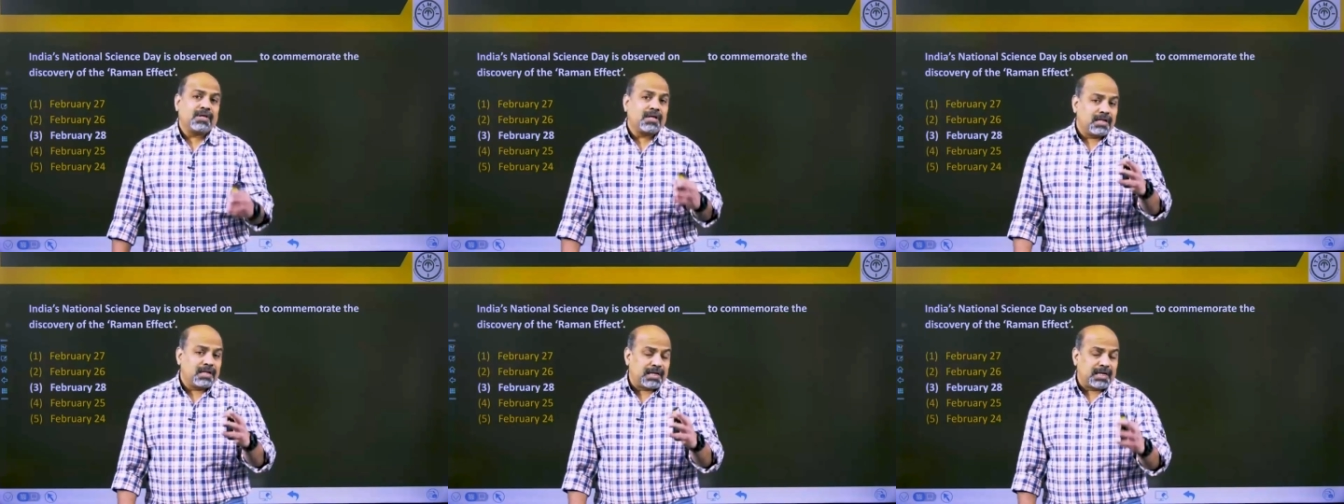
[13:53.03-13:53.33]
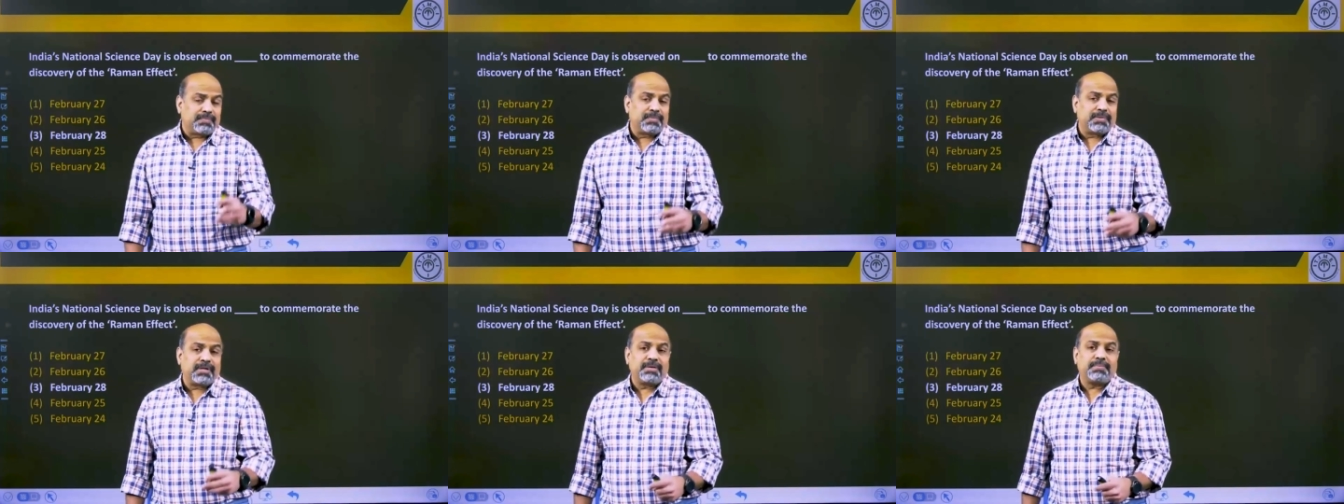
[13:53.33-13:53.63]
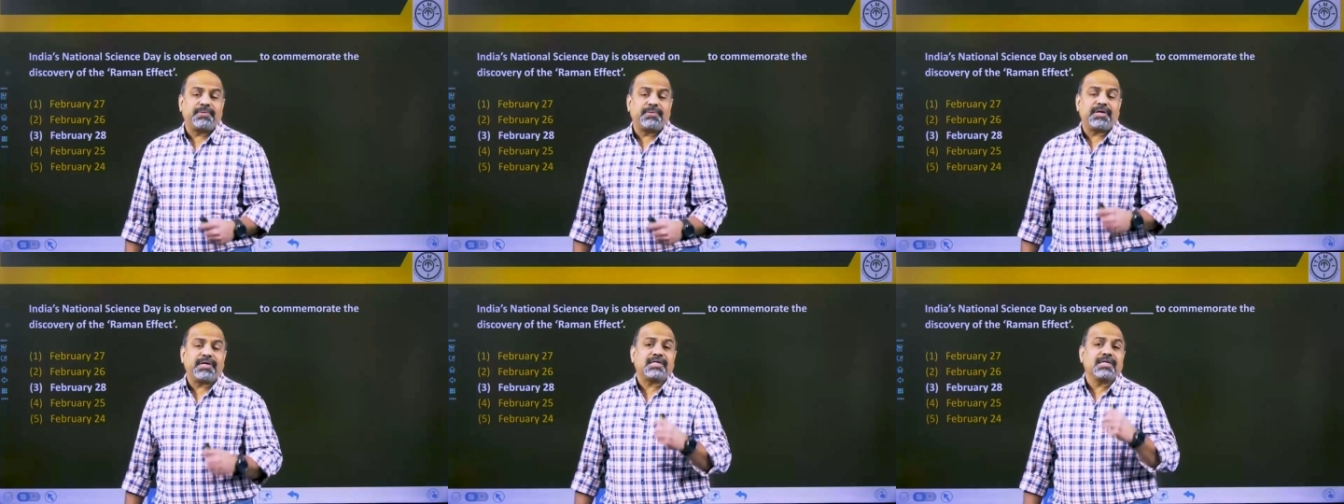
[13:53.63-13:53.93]
Let me
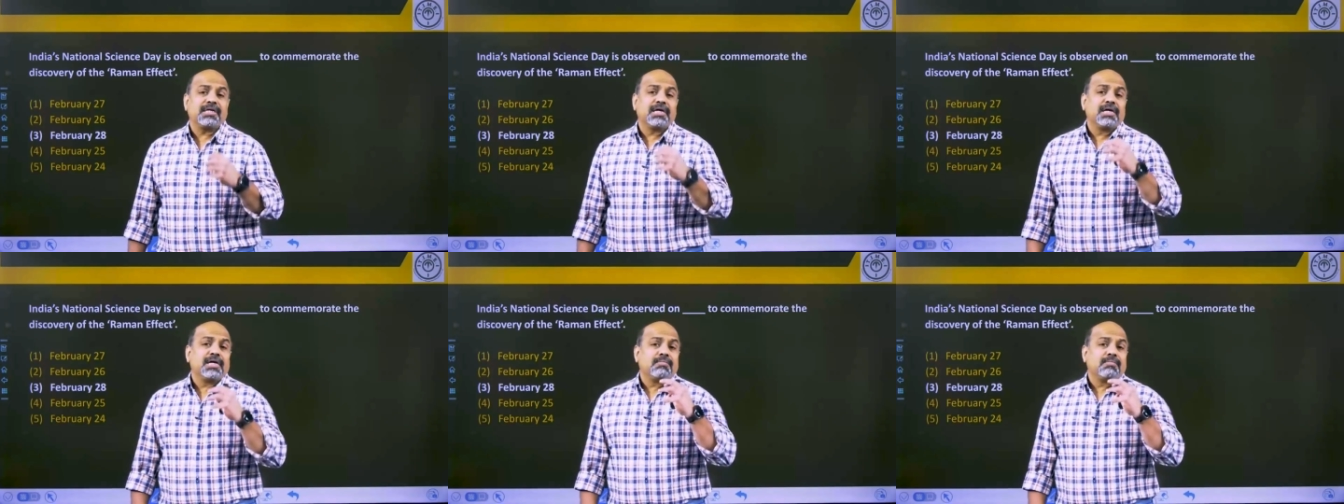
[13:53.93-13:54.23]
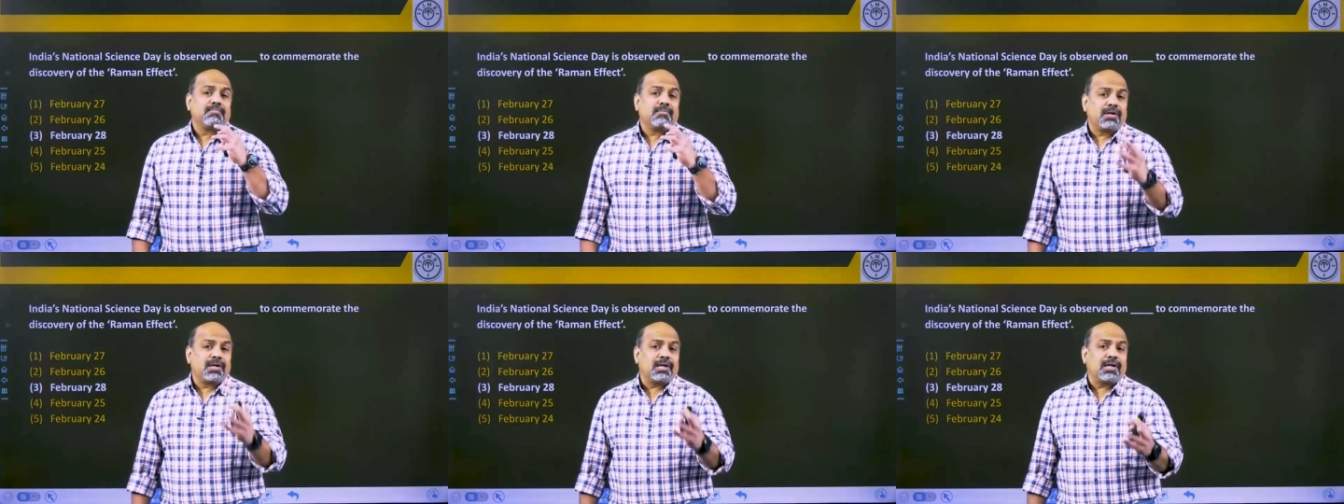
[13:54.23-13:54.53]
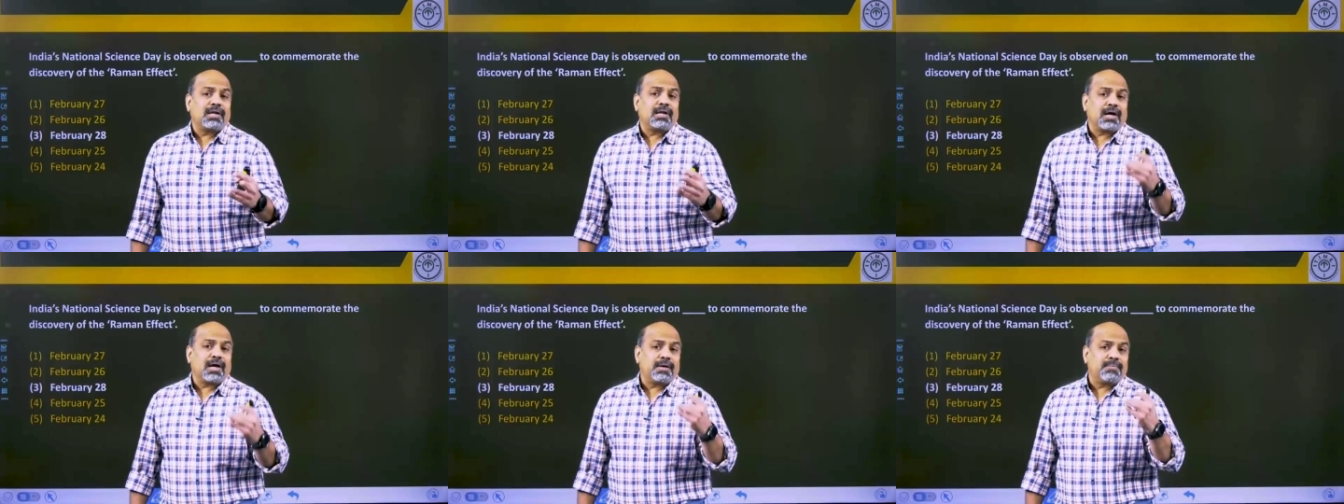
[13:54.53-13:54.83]
repeat,
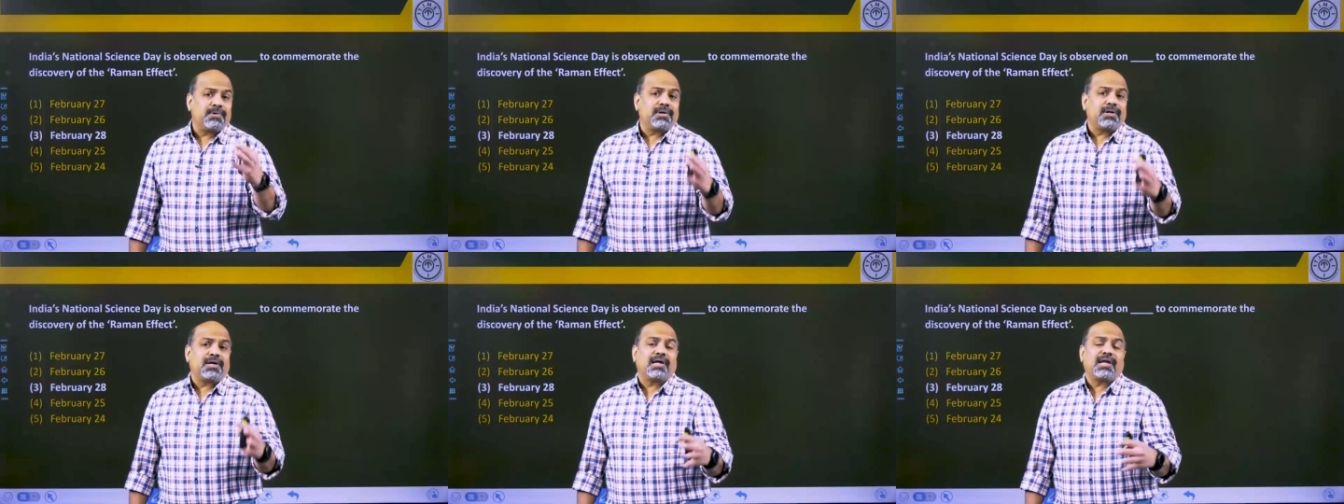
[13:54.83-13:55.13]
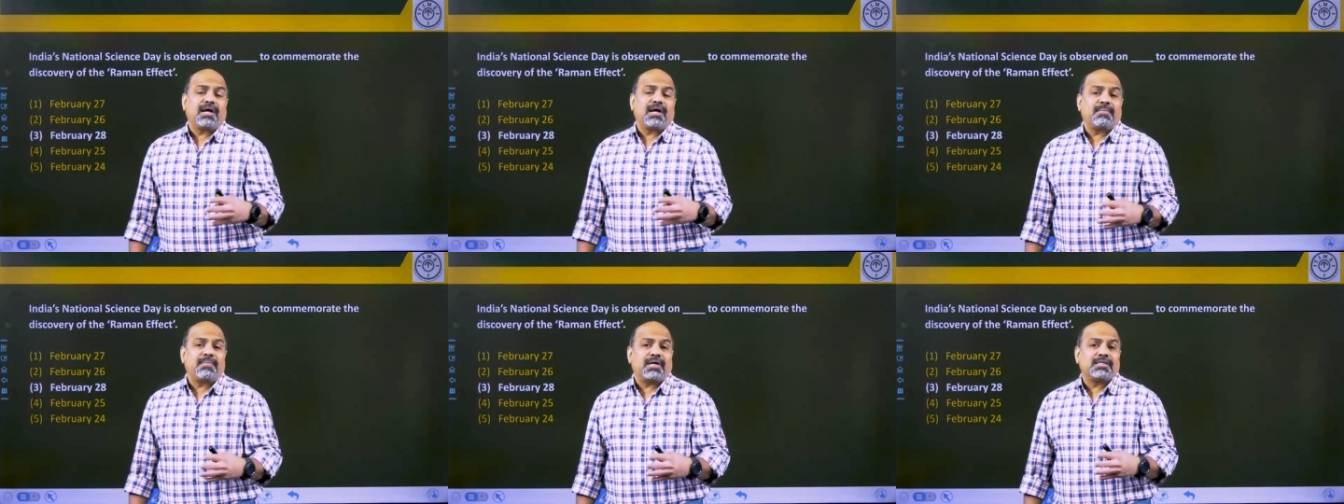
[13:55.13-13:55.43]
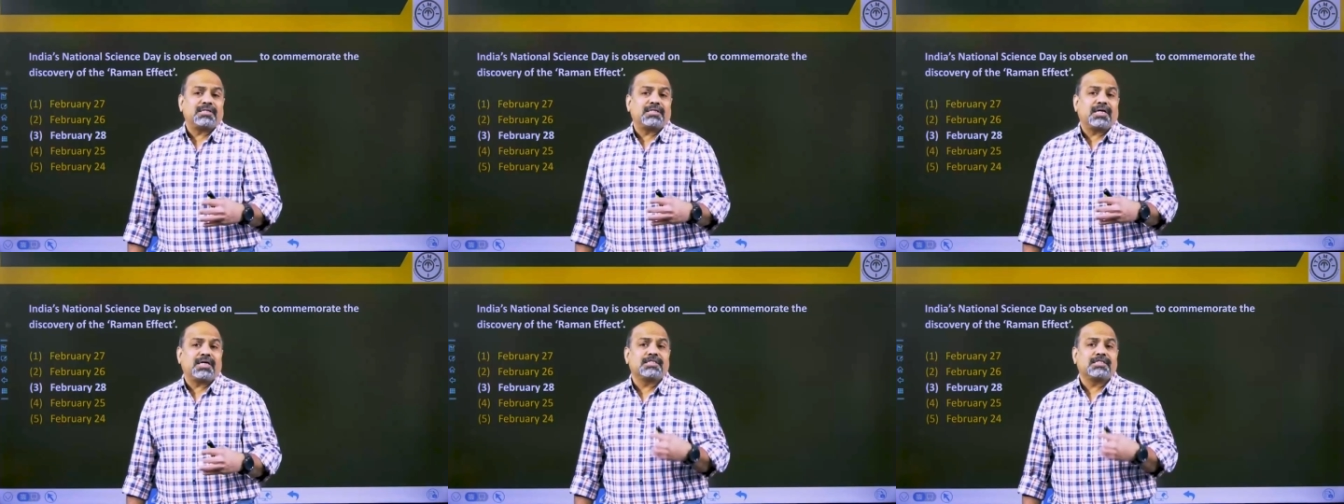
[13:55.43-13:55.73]
Maulana Abul Kalam
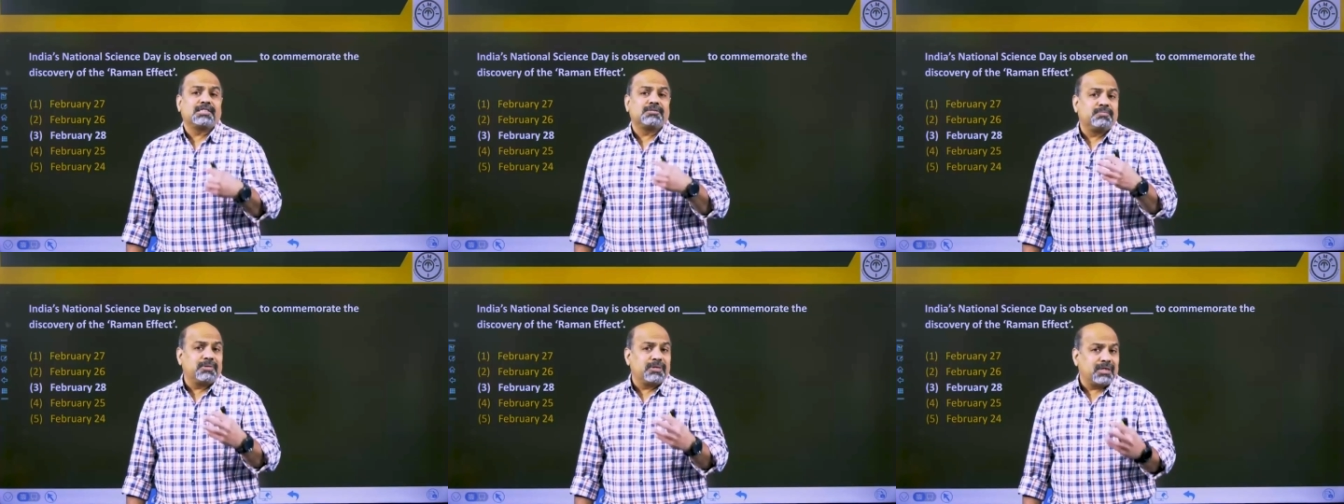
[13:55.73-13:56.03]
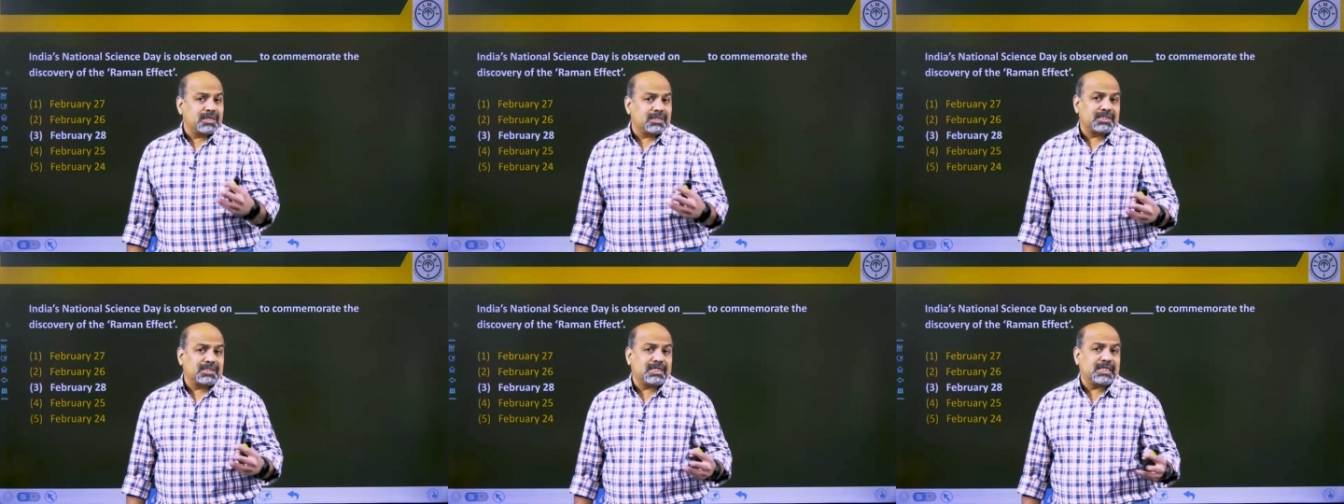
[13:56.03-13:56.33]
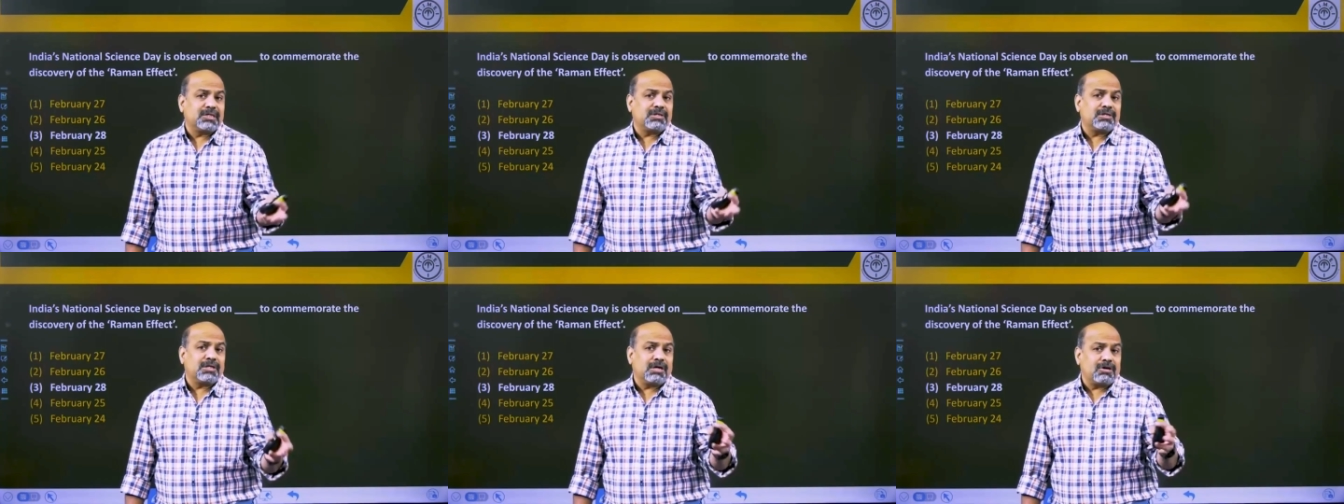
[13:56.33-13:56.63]
Azad's birthday
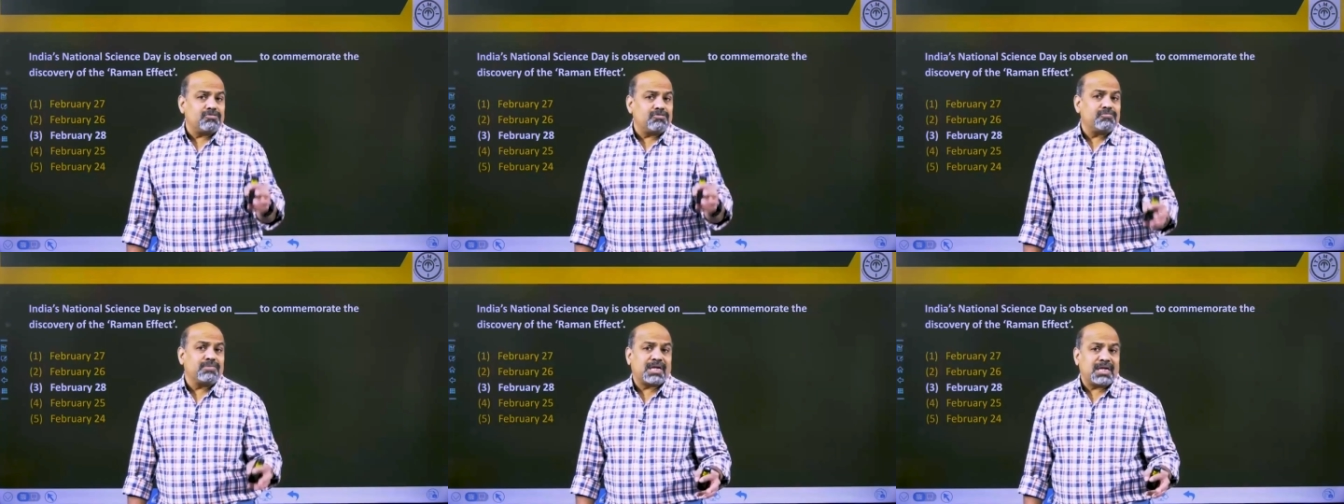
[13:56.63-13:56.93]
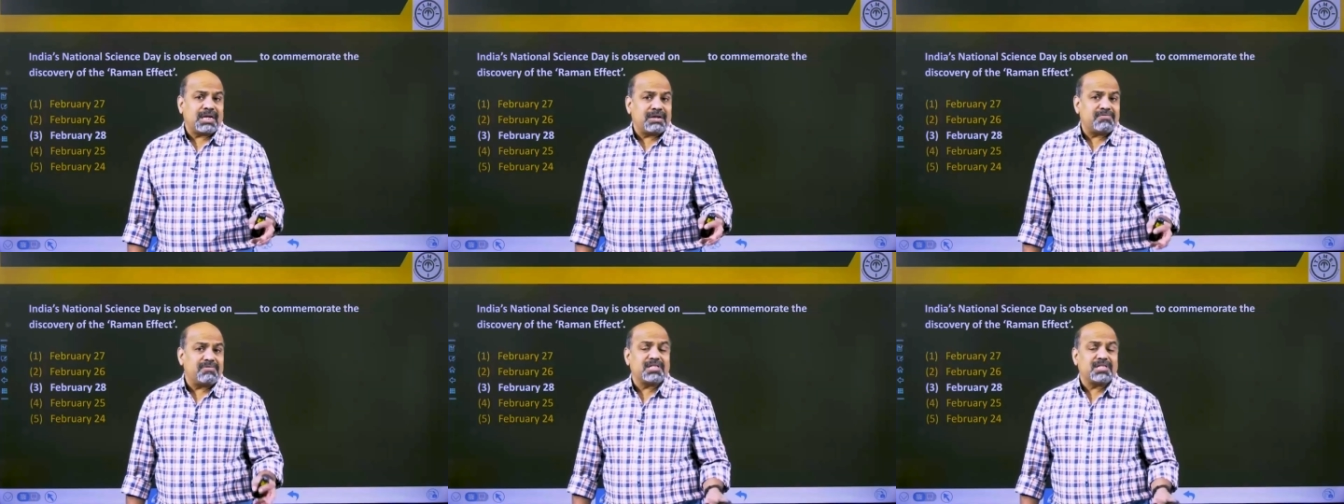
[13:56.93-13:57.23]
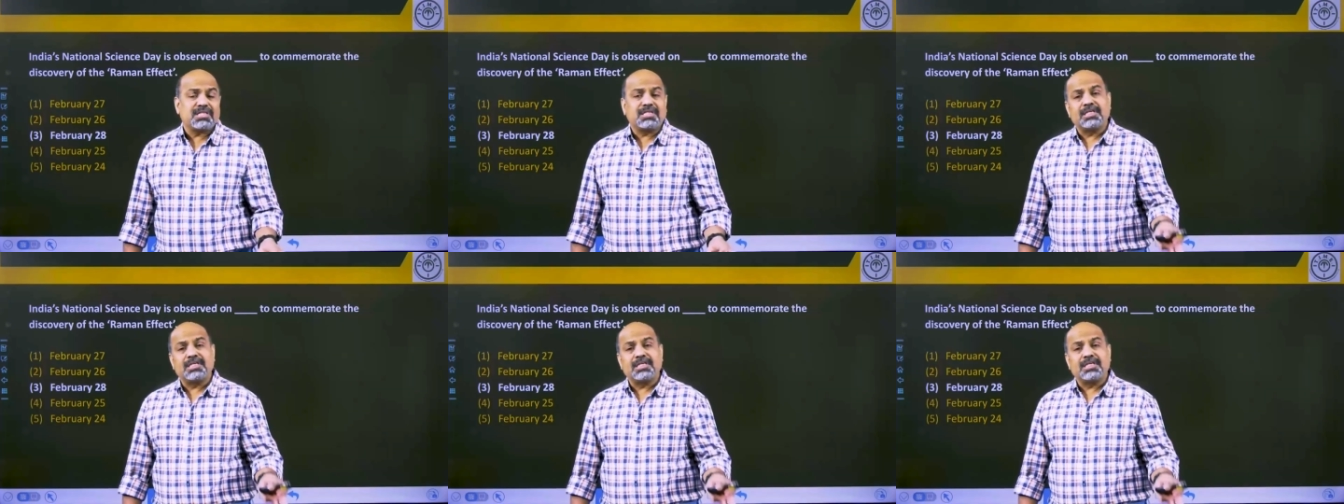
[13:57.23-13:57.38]
on November 11th